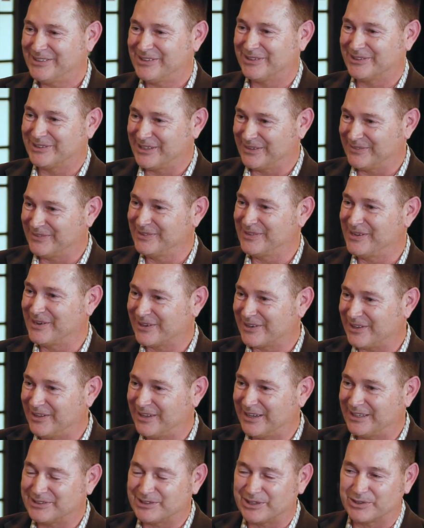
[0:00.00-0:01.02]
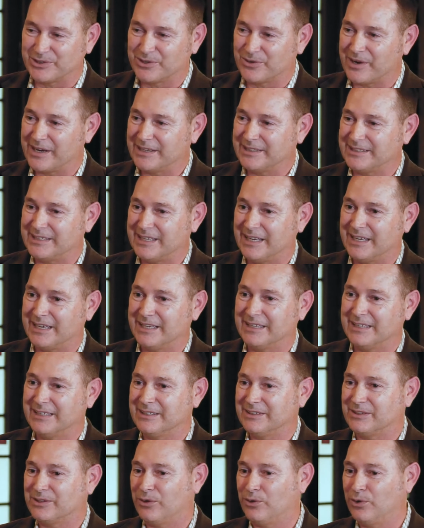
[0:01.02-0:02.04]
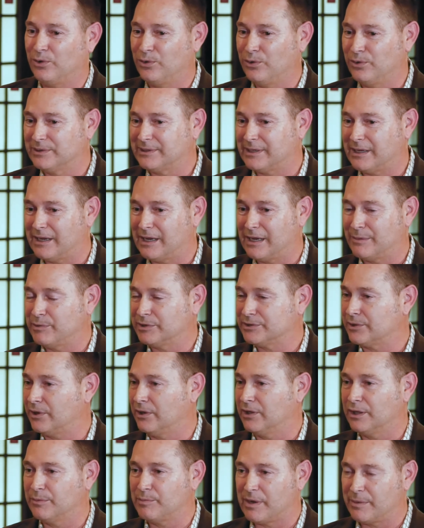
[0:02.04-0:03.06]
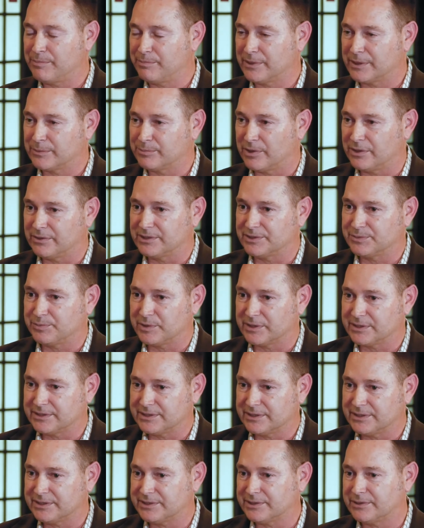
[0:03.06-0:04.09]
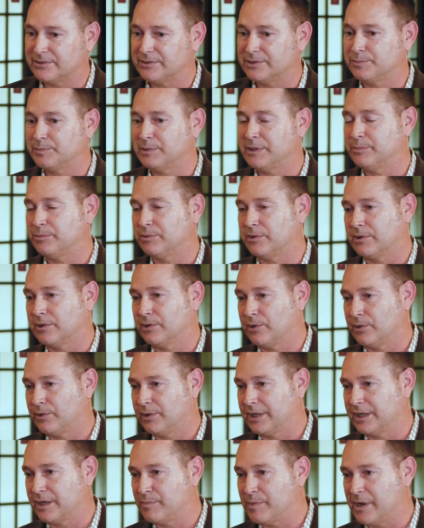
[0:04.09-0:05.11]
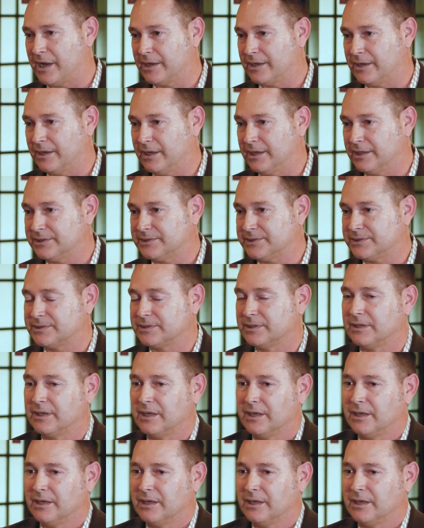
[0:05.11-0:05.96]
They're giving their clients a great day. The whole time it's all about Big Brothers Big Sisters. People are learning about us.